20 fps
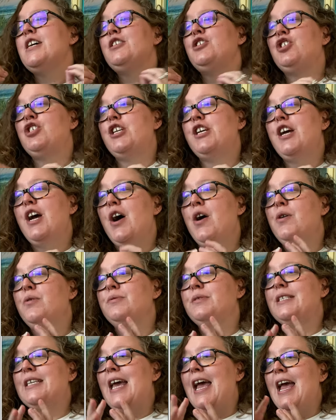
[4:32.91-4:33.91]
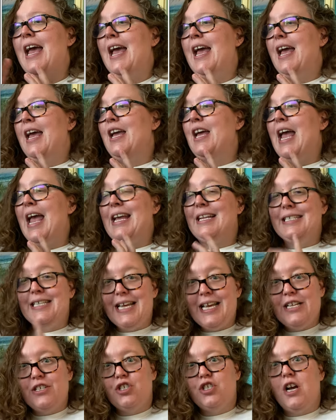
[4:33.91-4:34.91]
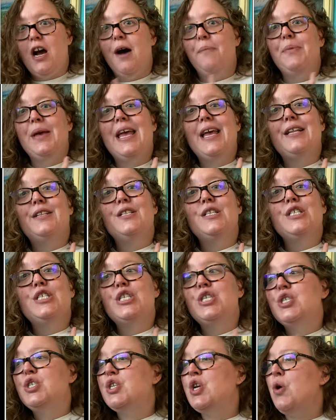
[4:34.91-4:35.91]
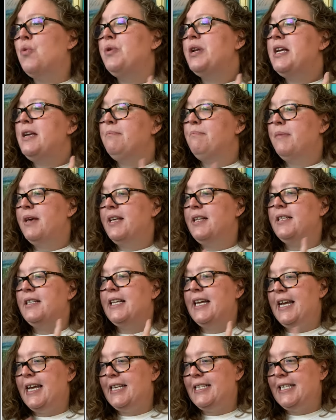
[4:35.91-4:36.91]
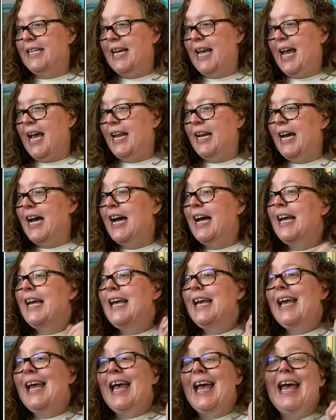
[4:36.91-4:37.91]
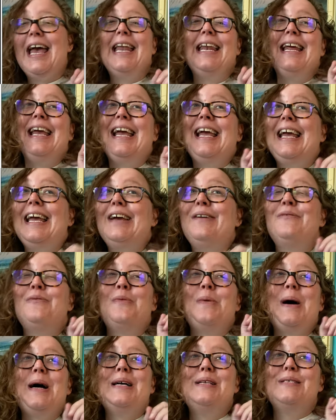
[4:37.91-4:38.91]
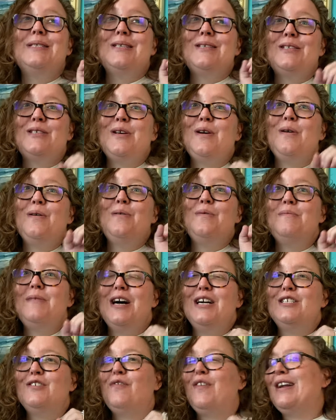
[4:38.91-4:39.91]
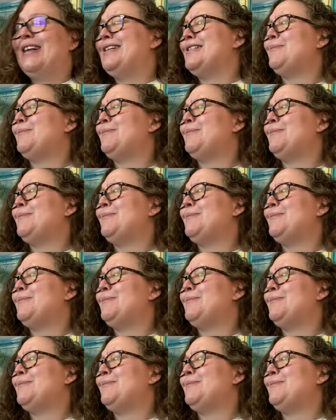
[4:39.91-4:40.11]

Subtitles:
She owns a antique shop in Stony Mill, Indiana, and it was so much fun.